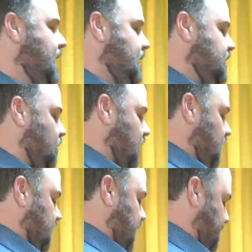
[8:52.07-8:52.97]
that you want to
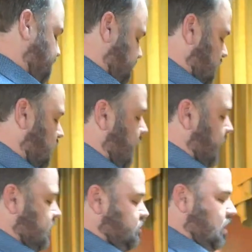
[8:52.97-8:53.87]
look at. All right,
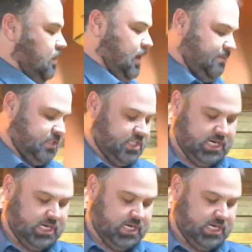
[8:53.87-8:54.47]
here's one that we haven't seen